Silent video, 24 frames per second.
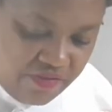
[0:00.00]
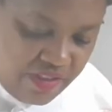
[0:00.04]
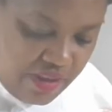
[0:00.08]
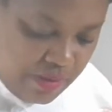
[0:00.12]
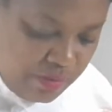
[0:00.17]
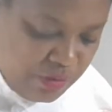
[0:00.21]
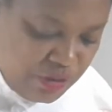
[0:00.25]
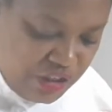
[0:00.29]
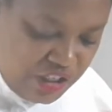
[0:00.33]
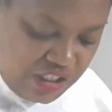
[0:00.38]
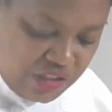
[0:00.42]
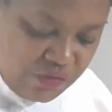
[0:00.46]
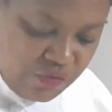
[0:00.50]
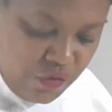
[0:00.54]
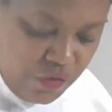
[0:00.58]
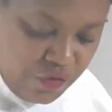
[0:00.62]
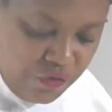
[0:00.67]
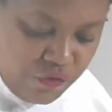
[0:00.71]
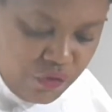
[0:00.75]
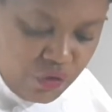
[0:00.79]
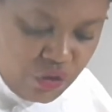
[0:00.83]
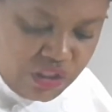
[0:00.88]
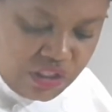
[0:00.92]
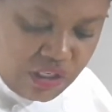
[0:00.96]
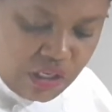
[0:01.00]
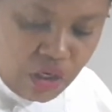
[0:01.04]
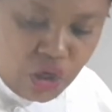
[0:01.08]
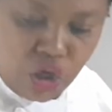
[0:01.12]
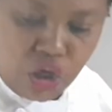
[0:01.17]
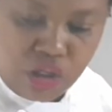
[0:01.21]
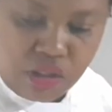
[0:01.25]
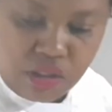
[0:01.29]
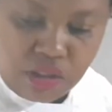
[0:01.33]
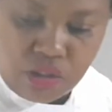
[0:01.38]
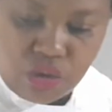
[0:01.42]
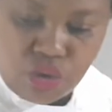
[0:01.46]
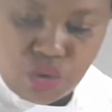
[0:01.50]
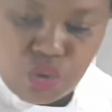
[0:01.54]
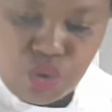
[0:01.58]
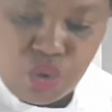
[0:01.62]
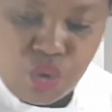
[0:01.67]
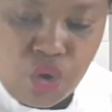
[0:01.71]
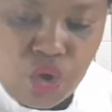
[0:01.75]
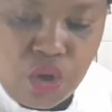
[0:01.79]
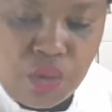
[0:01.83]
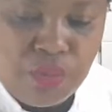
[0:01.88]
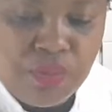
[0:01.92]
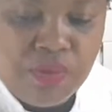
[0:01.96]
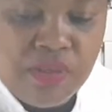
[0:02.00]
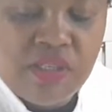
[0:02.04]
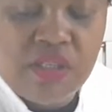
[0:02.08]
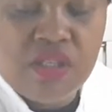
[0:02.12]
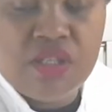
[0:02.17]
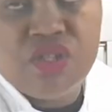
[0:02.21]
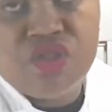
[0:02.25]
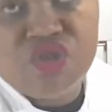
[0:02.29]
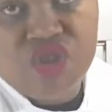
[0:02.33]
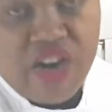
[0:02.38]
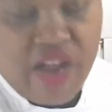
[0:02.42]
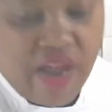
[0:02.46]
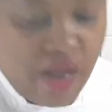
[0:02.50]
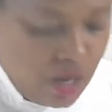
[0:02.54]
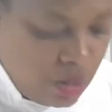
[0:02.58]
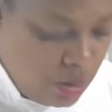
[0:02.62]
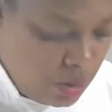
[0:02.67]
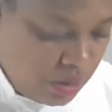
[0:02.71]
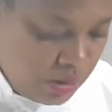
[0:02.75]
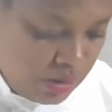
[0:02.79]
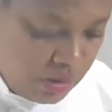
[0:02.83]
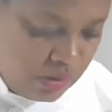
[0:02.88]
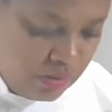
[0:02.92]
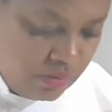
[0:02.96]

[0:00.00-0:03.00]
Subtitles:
them just for a few seconds to completely dry out.